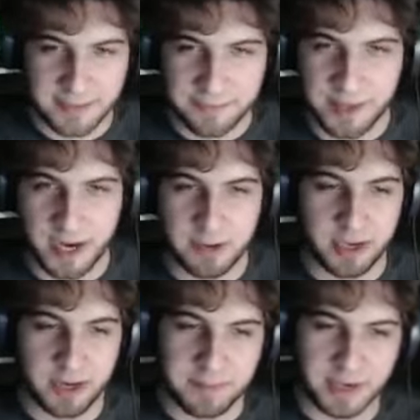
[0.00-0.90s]
then I'm gonna
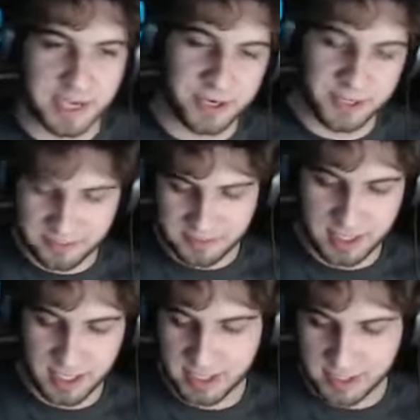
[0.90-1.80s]

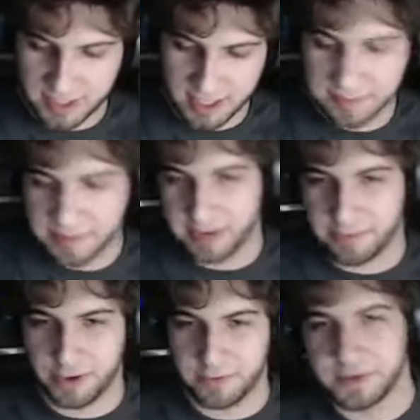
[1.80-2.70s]
pay for
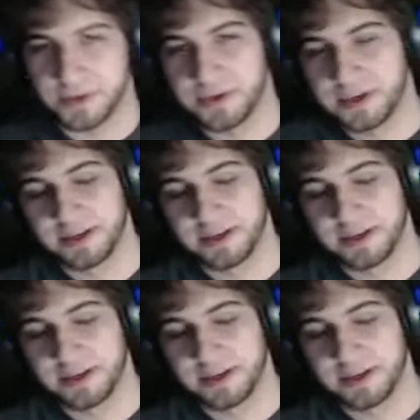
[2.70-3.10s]
your food.